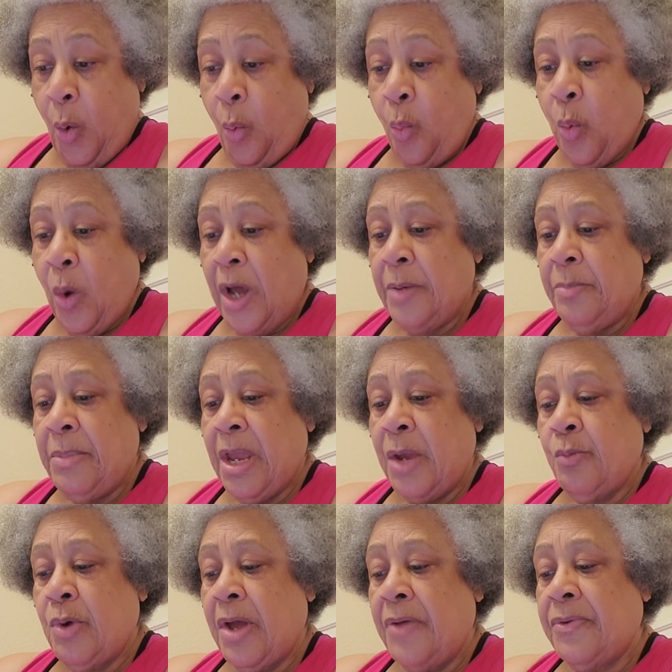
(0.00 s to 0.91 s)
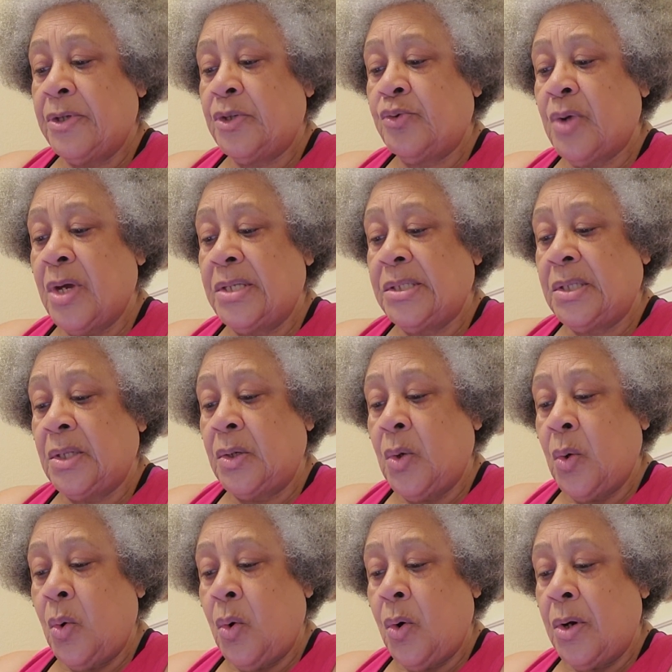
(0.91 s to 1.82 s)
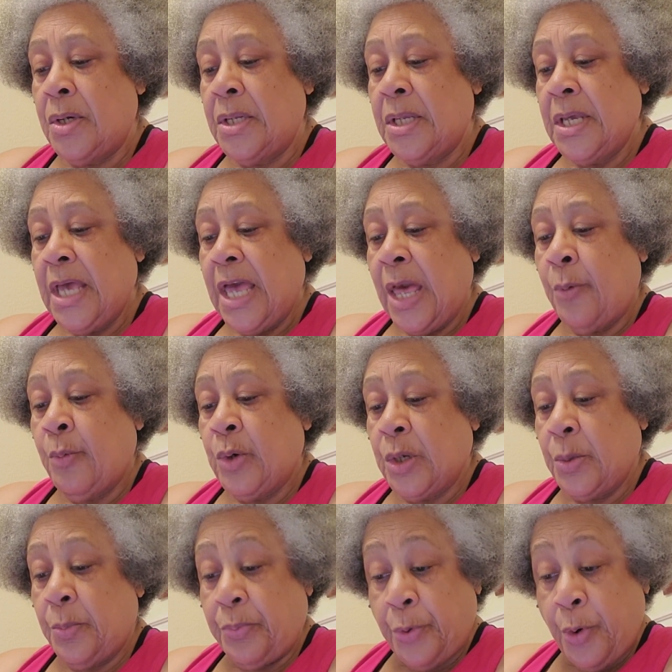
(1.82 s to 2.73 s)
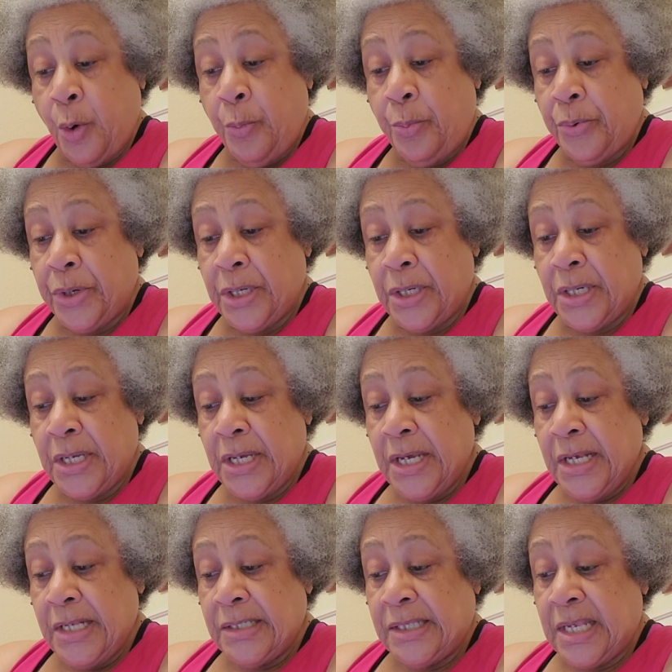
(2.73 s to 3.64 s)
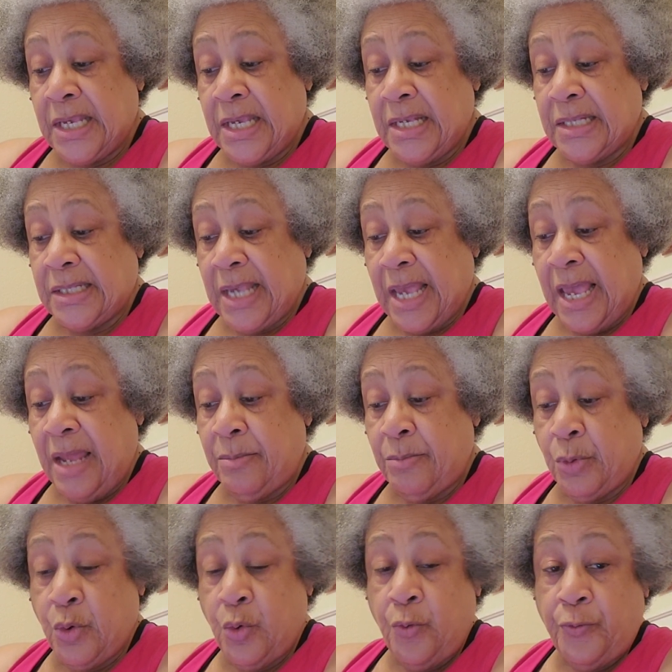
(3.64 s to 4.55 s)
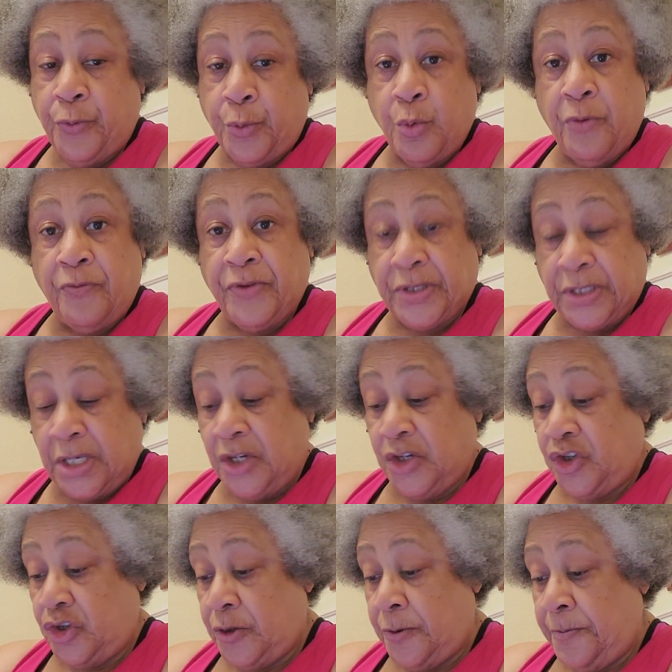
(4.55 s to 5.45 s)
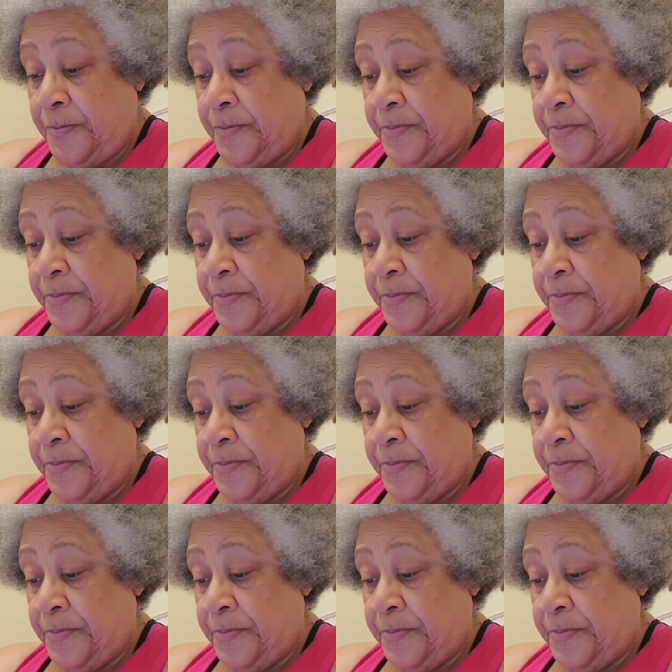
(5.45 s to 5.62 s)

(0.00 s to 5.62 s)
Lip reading: One may rather trust the Lord and, when appropriate, see his hand move through a physician.